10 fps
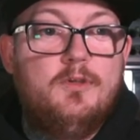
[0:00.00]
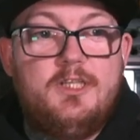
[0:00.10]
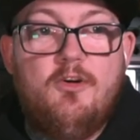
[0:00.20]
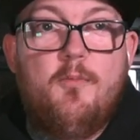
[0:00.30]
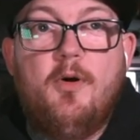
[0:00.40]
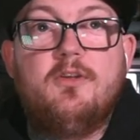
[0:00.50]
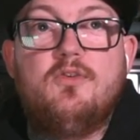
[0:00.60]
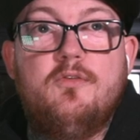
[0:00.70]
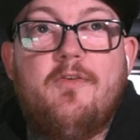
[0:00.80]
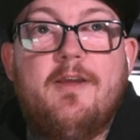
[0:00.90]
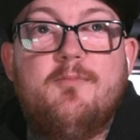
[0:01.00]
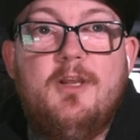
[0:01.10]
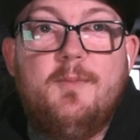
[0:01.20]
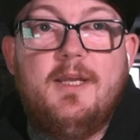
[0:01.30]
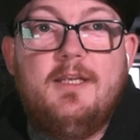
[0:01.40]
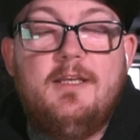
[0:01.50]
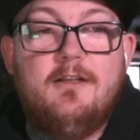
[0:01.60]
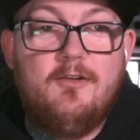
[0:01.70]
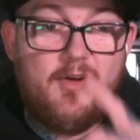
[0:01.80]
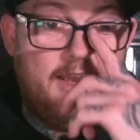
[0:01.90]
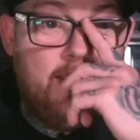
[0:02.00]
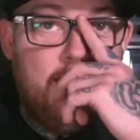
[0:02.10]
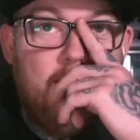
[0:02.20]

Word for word: zero point two five millimetre needle, right?